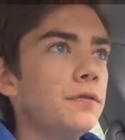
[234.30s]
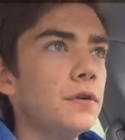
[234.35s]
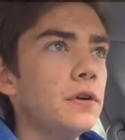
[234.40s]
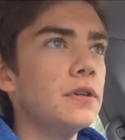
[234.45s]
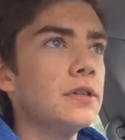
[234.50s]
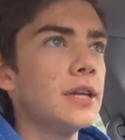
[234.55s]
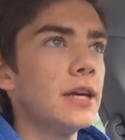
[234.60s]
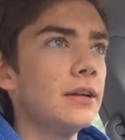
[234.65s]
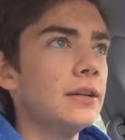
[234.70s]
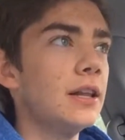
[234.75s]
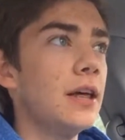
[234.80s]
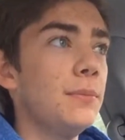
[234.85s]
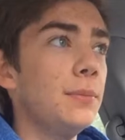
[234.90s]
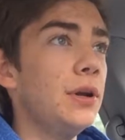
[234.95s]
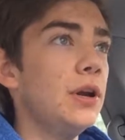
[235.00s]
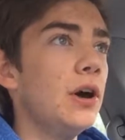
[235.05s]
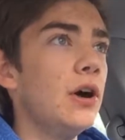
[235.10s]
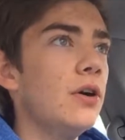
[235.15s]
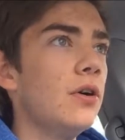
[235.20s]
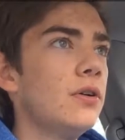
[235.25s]
difference, like let
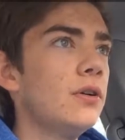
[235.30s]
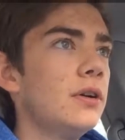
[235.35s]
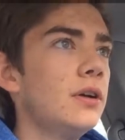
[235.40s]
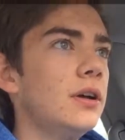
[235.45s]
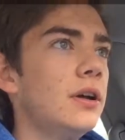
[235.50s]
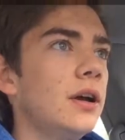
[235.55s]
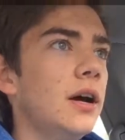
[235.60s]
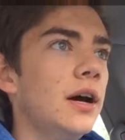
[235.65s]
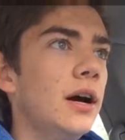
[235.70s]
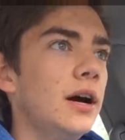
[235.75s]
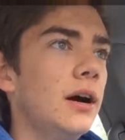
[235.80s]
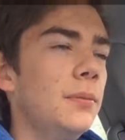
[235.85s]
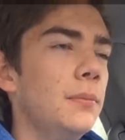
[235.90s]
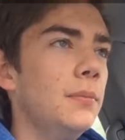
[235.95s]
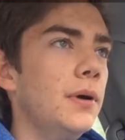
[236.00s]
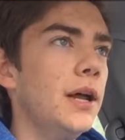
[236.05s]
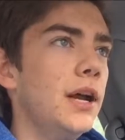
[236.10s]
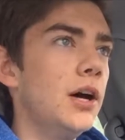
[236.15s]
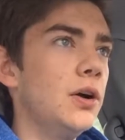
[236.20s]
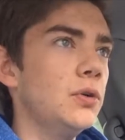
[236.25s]
me know,
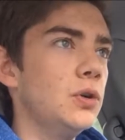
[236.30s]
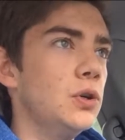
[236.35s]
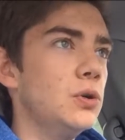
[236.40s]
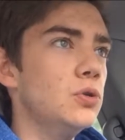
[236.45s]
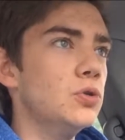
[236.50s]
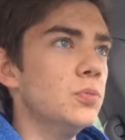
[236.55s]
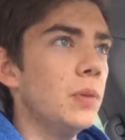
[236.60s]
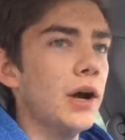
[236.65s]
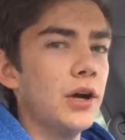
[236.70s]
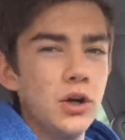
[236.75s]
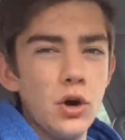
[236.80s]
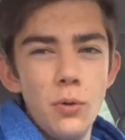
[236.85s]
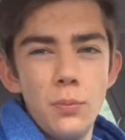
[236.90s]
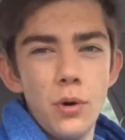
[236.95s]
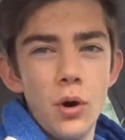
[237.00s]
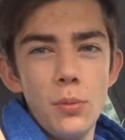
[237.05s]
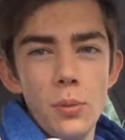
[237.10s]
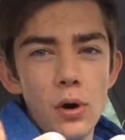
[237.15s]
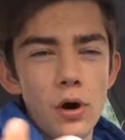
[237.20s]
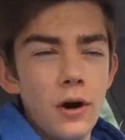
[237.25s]
and I'll use my
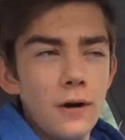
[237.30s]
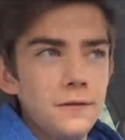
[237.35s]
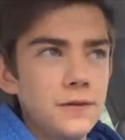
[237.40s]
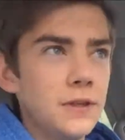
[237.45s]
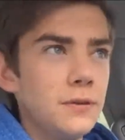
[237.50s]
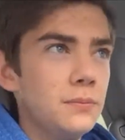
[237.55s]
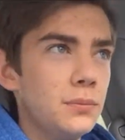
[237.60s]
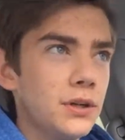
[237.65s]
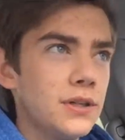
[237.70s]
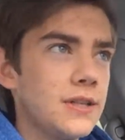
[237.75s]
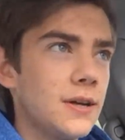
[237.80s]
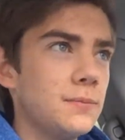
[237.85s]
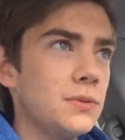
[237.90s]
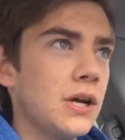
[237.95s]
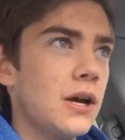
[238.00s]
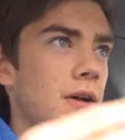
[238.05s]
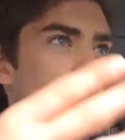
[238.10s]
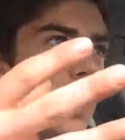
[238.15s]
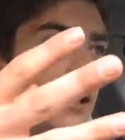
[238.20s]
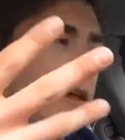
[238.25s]
GoPro more often. But
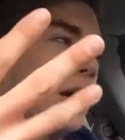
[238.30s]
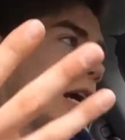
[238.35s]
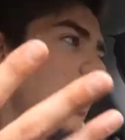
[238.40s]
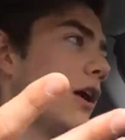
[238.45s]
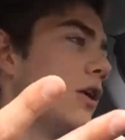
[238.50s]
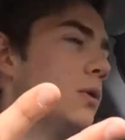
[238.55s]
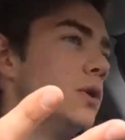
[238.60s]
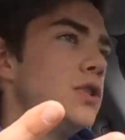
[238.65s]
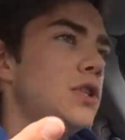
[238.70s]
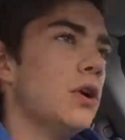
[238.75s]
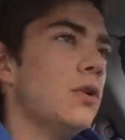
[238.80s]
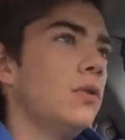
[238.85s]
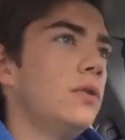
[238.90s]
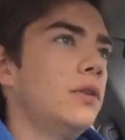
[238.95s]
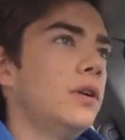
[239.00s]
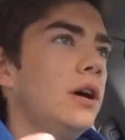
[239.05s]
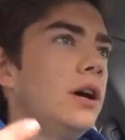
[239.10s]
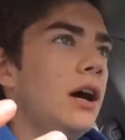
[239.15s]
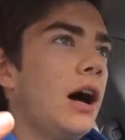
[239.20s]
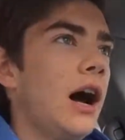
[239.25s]
sometimes
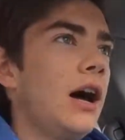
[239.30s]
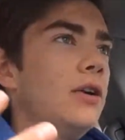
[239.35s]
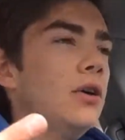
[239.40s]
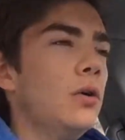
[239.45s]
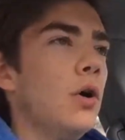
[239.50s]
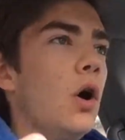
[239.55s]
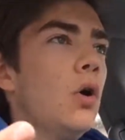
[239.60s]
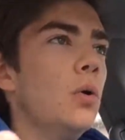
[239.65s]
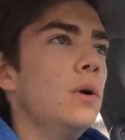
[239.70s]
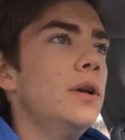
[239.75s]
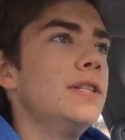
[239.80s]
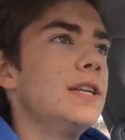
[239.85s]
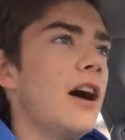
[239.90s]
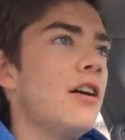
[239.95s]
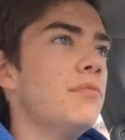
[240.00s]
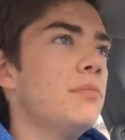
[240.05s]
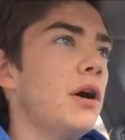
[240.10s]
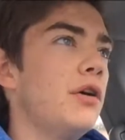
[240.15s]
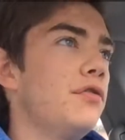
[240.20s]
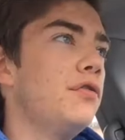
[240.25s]
I don't always
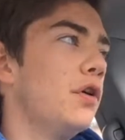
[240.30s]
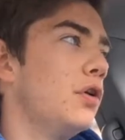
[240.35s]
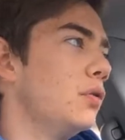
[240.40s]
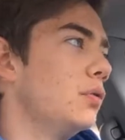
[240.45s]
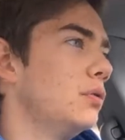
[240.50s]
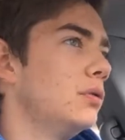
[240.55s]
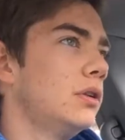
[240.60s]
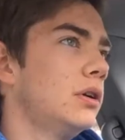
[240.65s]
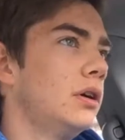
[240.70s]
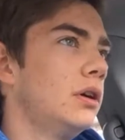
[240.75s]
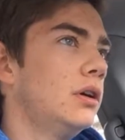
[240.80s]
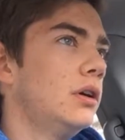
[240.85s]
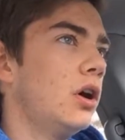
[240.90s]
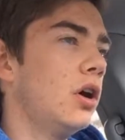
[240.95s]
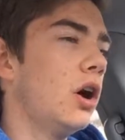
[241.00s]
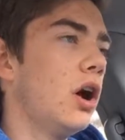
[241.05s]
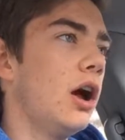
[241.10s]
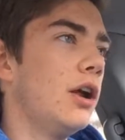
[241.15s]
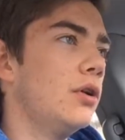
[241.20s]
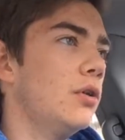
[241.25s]
have phone,
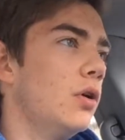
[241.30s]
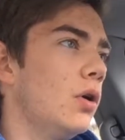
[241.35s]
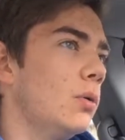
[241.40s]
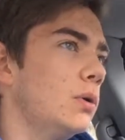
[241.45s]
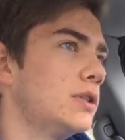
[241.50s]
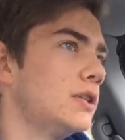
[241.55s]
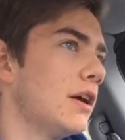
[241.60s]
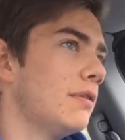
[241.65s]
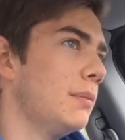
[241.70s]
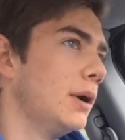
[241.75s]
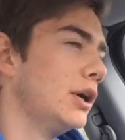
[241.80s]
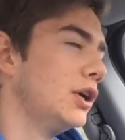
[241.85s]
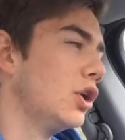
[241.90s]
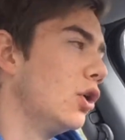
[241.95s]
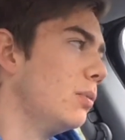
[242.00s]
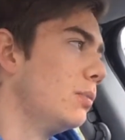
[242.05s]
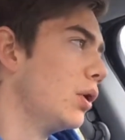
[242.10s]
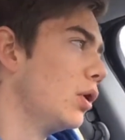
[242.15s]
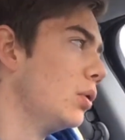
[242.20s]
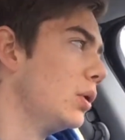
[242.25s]
or I don't always have my
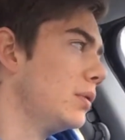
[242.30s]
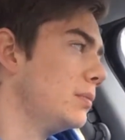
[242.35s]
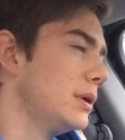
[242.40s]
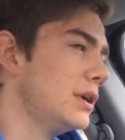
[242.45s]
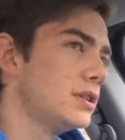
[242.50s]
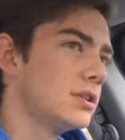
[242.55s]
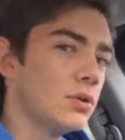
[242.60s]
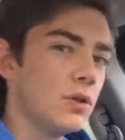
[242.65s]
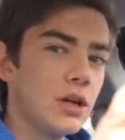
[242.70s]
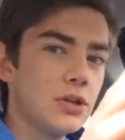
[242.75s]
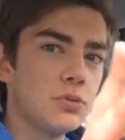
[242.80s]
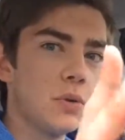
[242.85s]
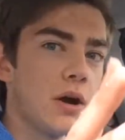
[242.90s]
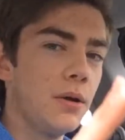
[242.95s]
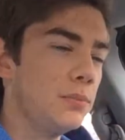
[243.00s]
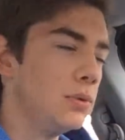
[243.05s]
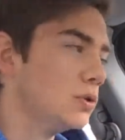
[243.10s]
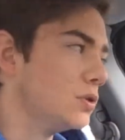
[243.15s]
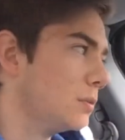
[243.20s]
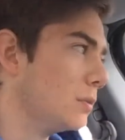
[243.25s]
GoPro with me, so that's why
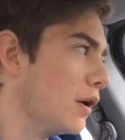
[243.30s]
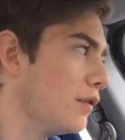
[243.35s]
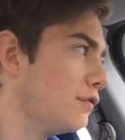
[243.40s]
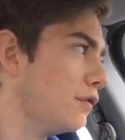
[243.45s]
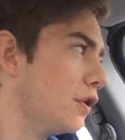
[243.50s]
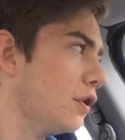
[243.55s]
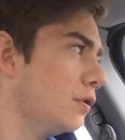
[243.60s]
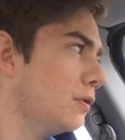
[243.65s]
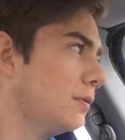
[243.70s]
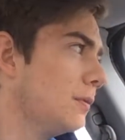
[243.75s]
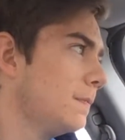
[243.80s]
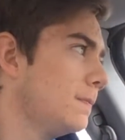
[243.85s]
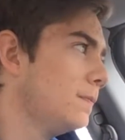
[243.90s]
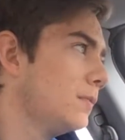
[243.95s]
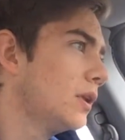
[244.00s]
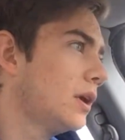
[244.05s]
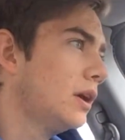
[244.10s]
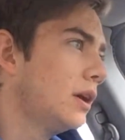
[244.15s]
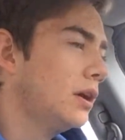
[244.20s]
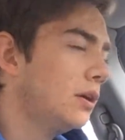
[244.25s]
I'm using my
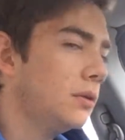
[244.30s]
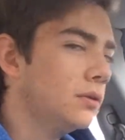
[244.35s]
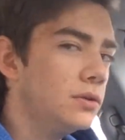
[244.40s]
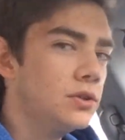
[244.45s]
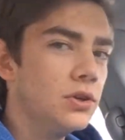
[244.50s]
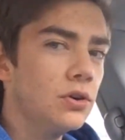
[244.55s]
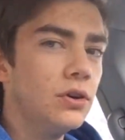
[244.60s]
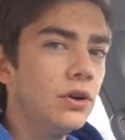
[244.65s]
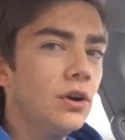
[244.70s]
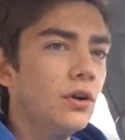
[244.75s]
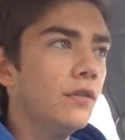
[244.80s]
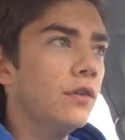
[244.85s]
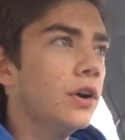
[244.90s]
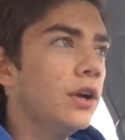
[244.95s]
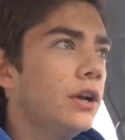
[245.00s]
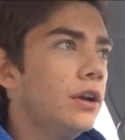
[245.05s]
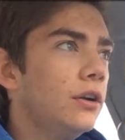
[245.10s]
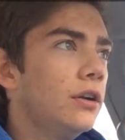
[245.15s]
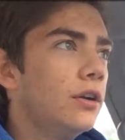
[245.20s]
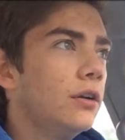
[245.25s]
phone. Turn it over
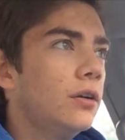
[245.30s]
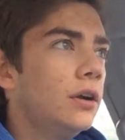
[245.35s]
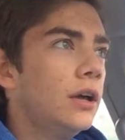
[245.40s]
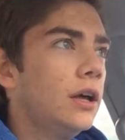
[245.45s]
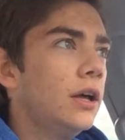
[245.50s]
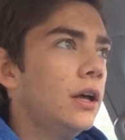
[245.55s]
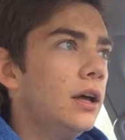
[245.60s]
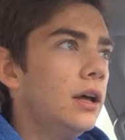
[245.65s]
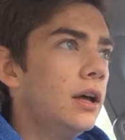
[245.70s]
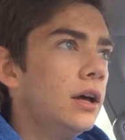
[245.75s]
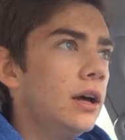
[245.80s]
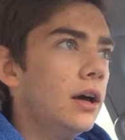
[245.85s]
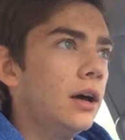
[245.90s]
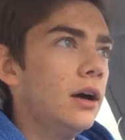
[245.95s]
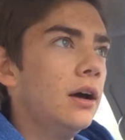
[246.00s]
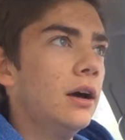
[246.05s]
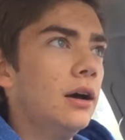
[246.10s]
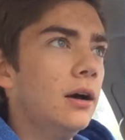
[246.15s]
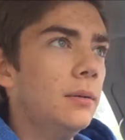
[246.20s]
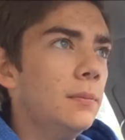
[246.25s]
here.
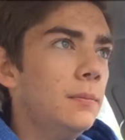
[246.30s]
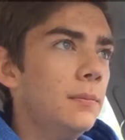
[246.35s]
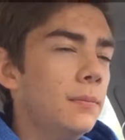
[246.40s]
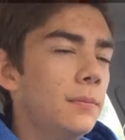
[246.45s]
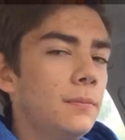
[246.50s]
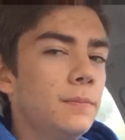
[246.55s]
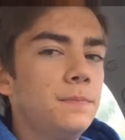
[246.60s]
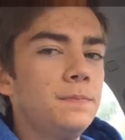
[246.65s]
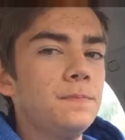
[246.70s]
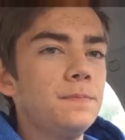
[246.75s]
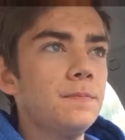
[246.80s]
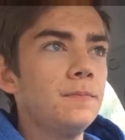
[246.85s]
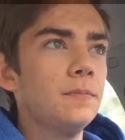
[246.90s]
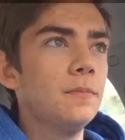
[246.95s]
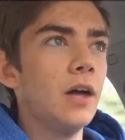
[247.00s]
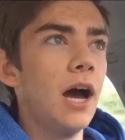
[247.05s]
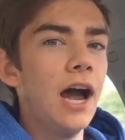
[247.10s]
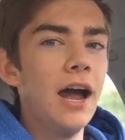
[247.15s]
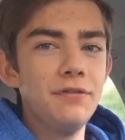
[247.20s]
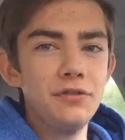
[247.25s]

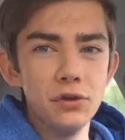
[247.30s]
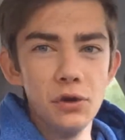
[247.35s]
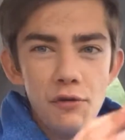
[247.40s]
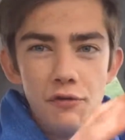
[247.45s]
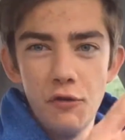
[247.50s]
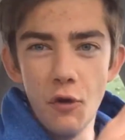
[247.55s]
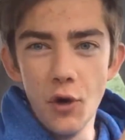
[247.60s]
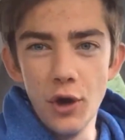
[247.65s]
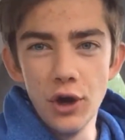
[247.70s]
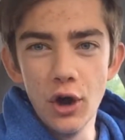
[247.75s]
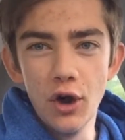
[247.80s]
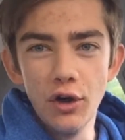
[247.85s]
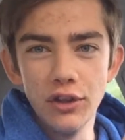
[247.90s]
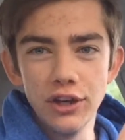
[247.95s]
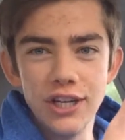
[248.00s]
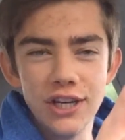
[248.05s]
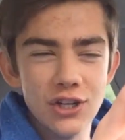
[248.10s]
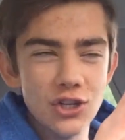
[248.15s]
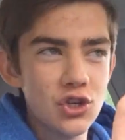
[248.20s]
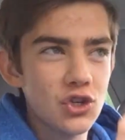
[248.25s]
I have to avoid all
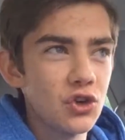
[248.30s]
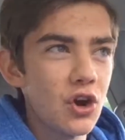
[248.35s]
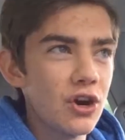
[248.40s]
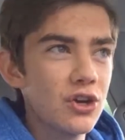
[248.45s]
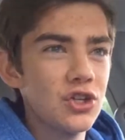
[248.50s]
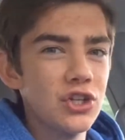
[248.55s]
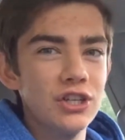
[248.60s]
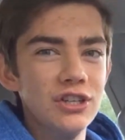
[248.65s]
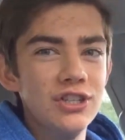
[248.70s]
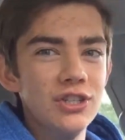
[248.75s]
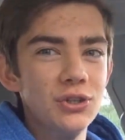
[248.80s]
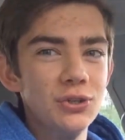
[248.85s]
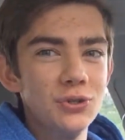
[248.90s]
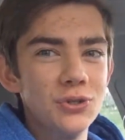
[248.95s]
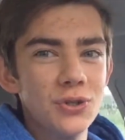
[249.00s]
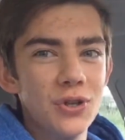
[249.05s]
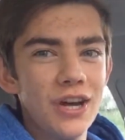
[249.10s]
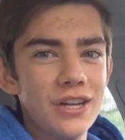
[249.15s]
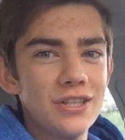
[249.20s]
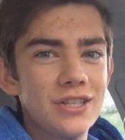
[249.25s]
the construction too,
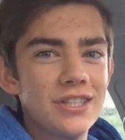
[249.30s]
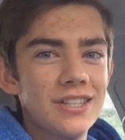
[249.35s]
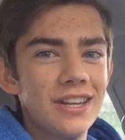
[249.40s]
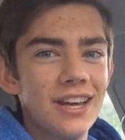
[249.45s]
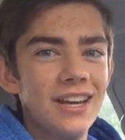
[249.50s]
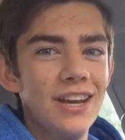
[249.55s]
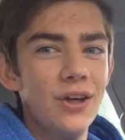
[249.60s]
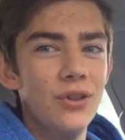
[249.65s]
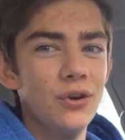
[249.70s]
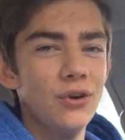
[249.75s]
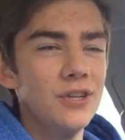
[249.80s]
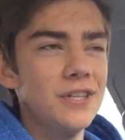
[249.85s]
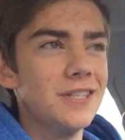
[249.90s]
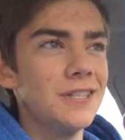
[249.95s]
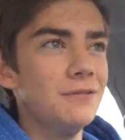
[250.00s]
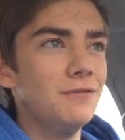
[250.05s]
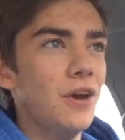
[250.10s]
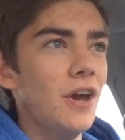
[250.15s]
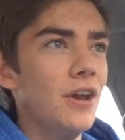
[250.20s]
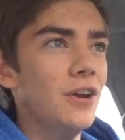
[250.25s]
so that's another
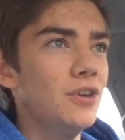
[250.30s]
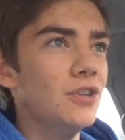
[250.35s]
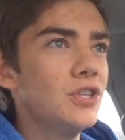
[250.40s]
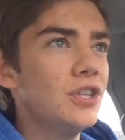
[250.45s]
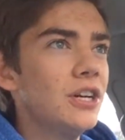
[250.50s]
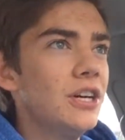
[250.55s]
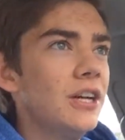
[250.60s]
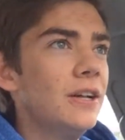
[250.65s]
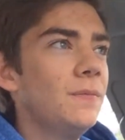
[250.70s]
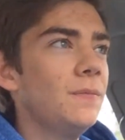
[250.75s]
disadvantage.